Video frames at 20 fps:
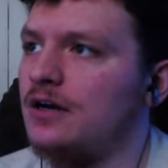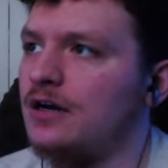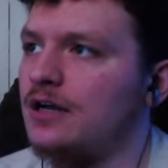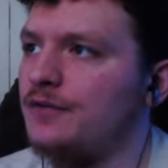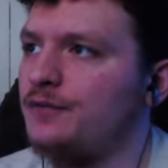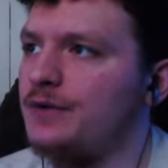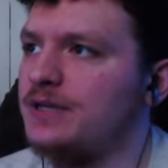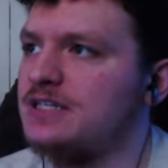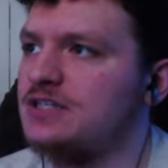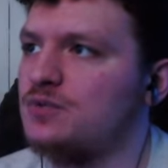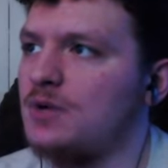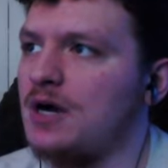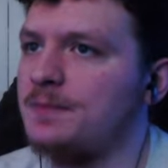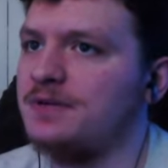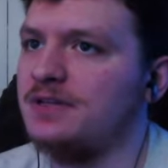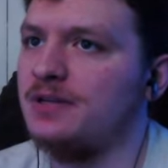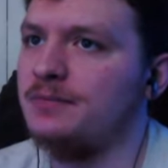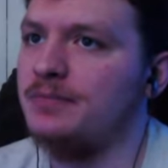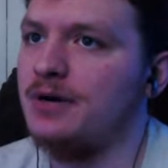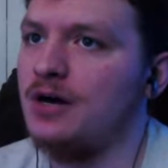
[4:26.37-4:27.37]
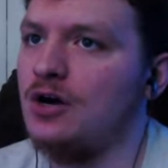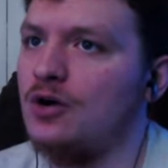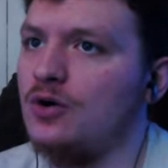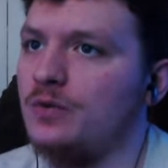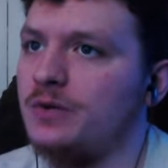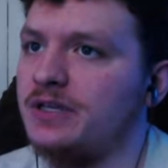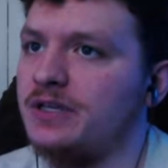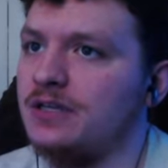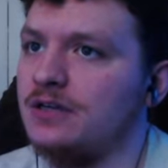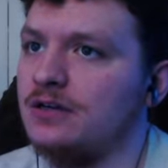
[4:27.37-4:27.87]
If we swap to the
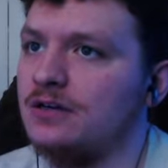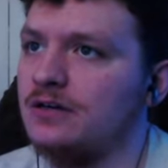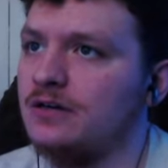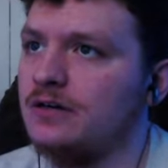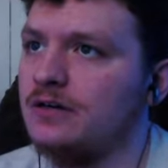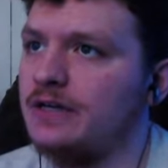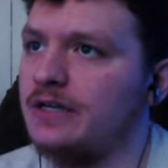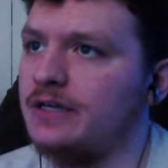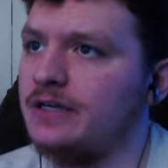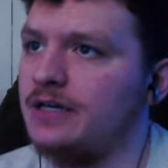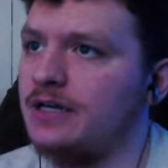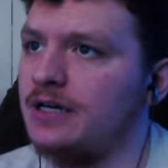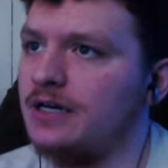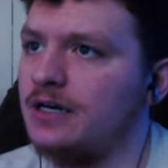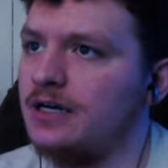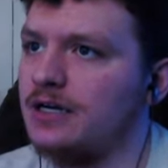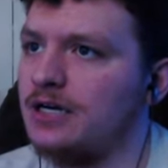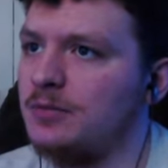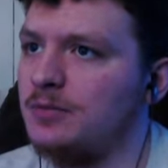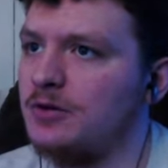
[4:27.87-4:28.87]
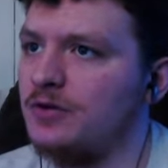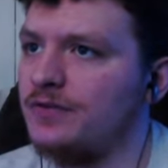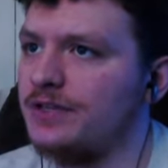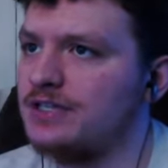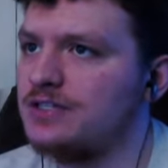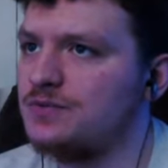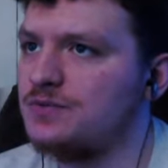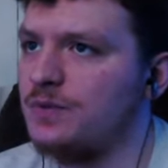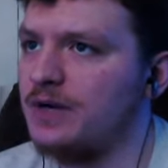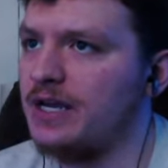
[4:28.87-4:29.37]
bow here and uh, come over
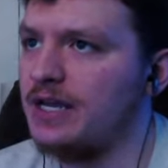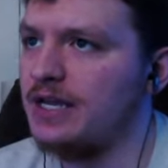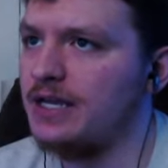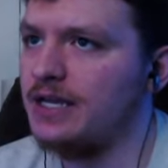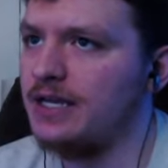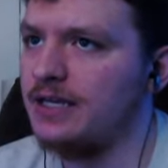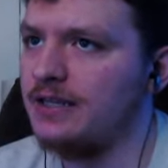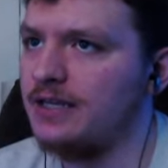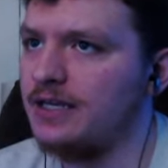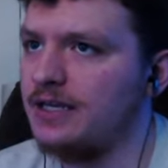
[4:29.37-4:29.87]
this way and